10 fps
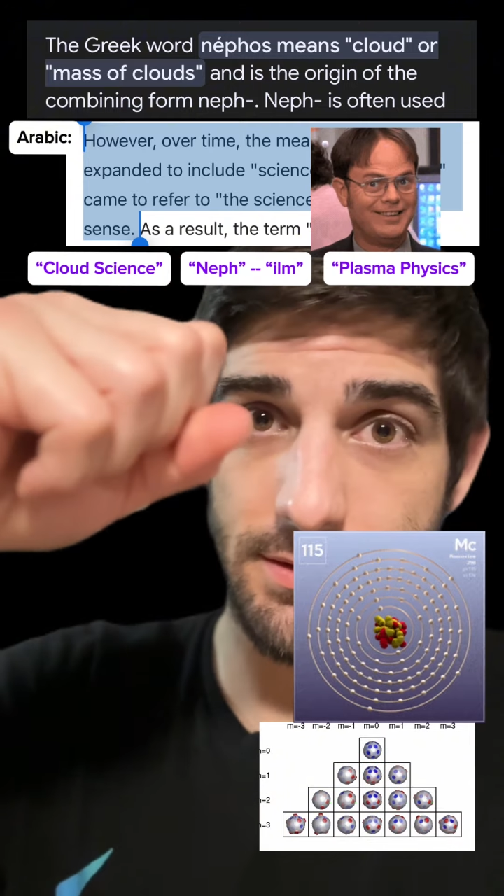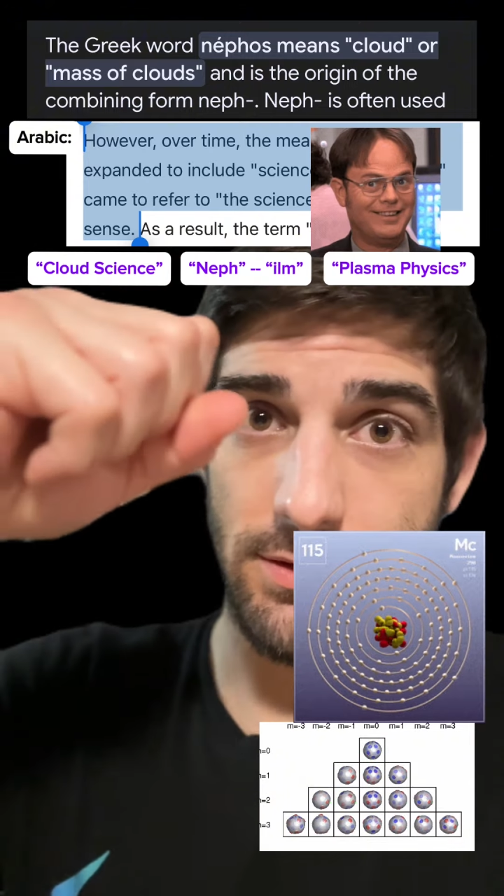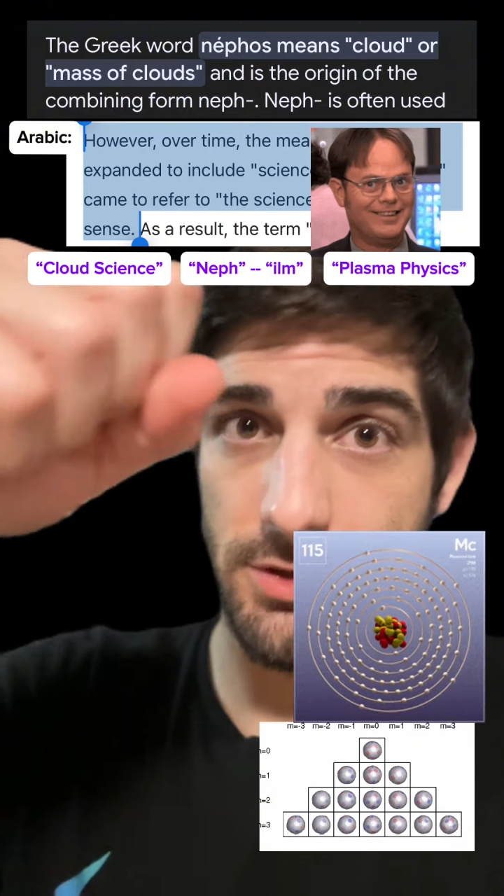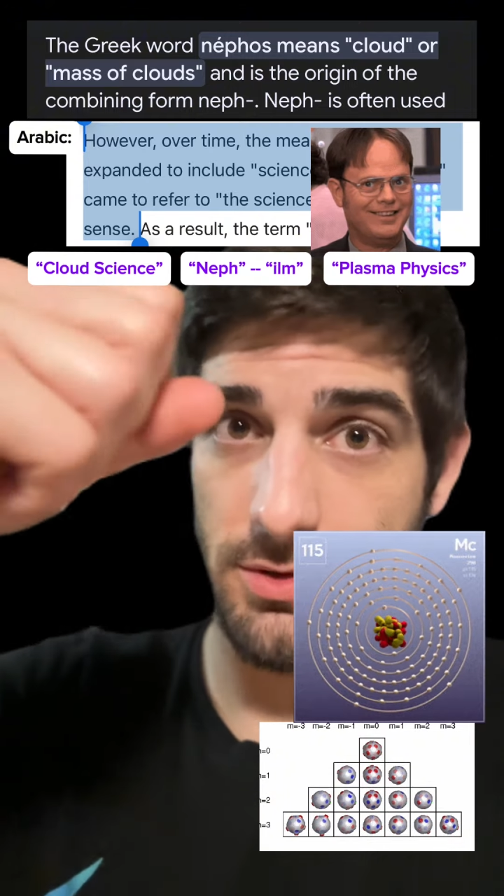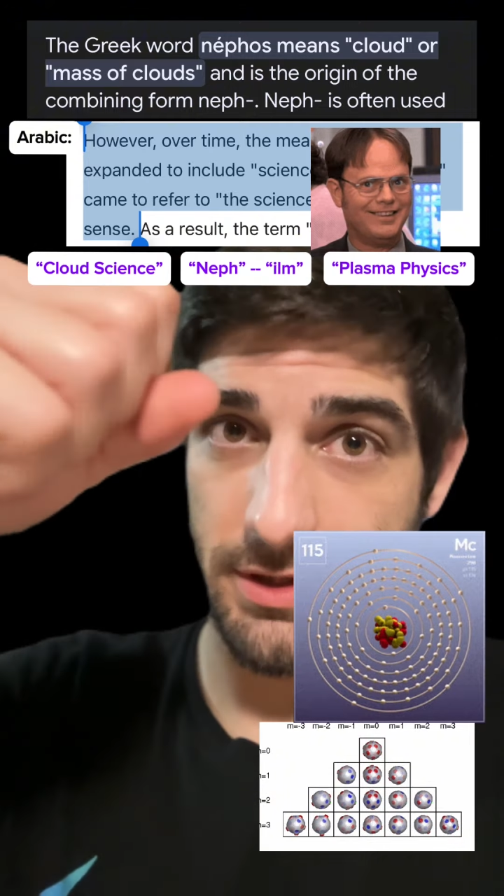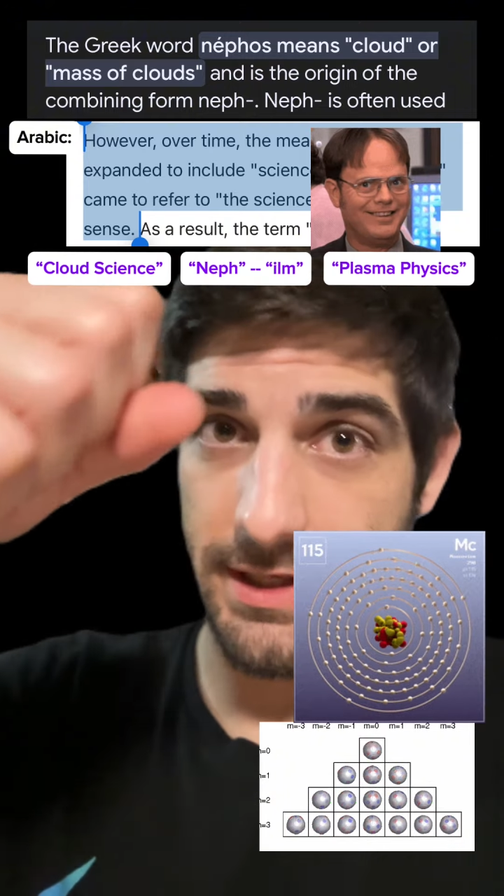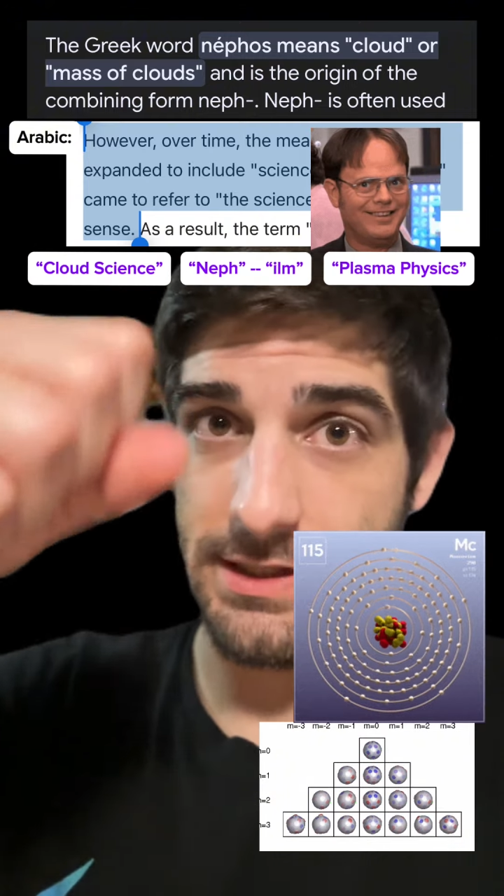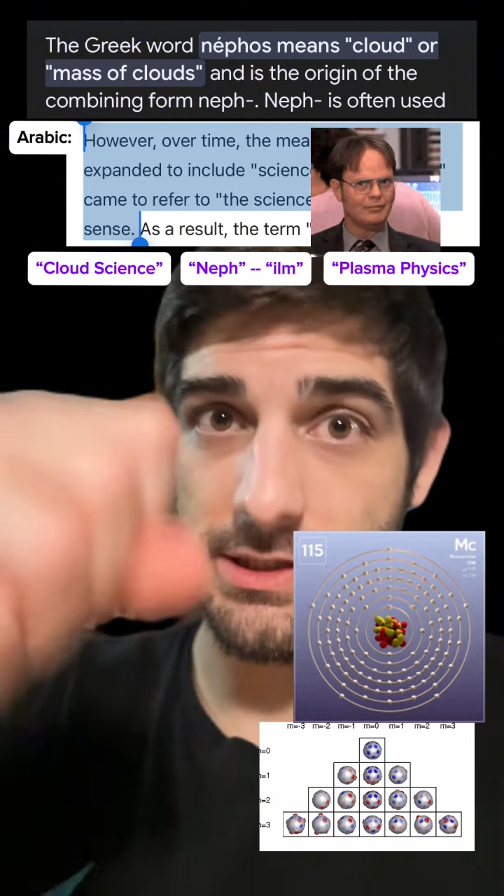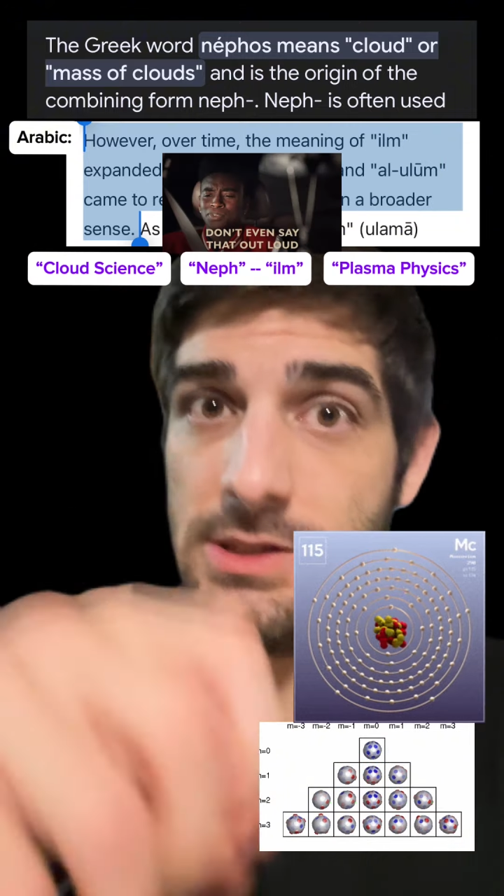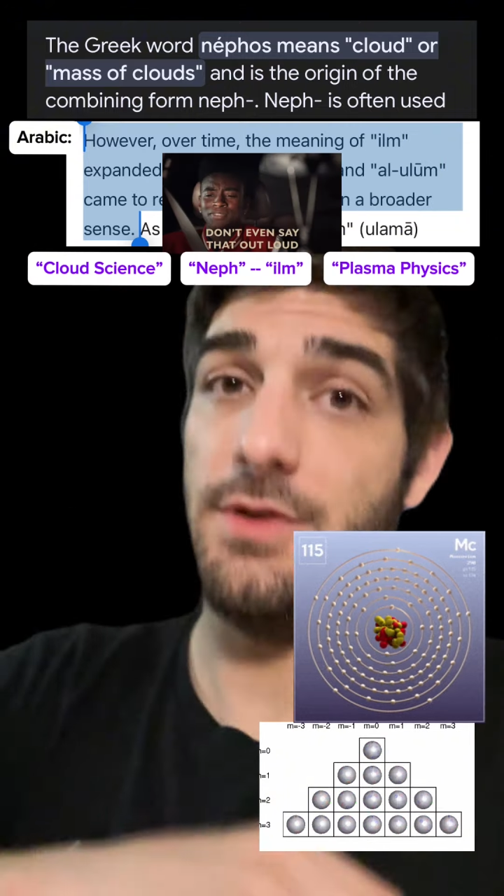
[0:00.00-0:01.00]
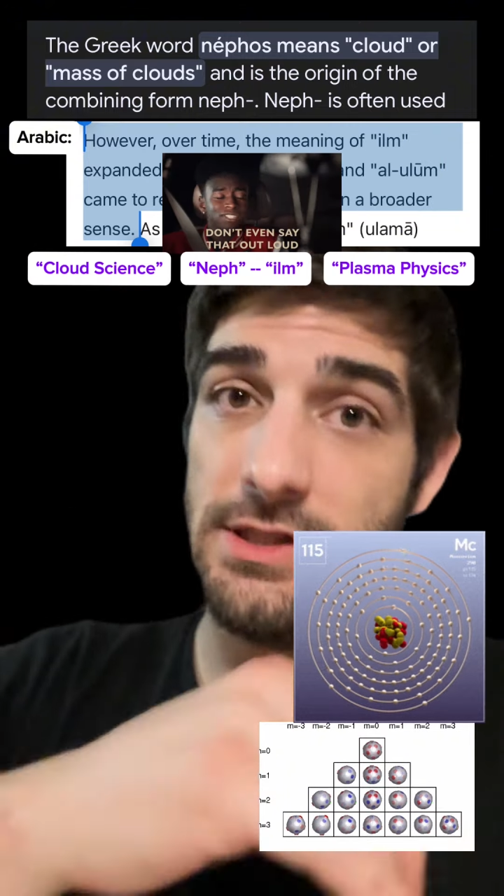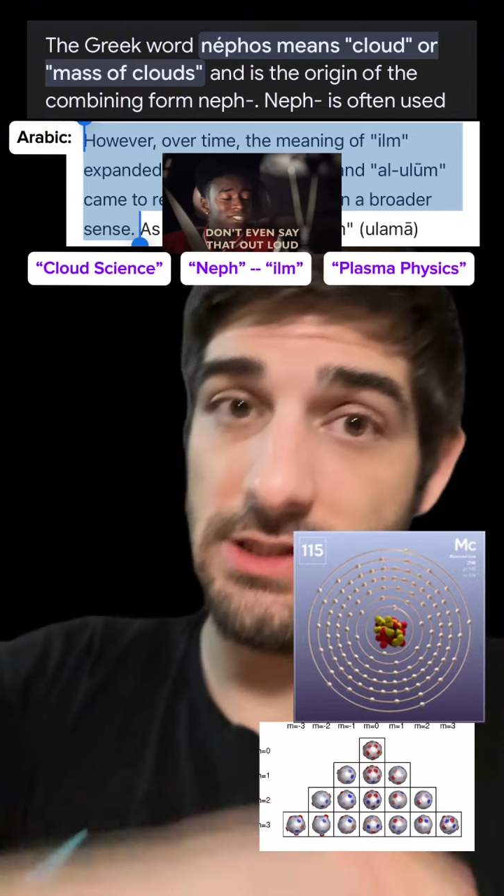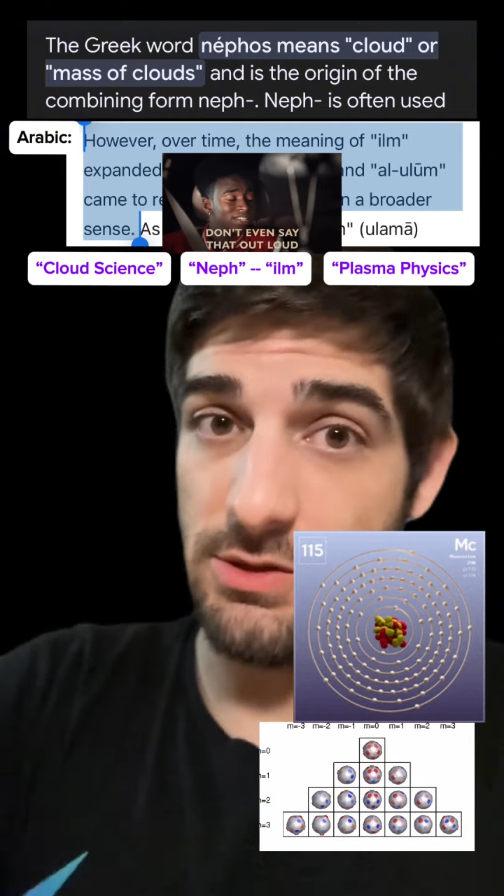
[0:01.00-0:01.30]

nucleus. This is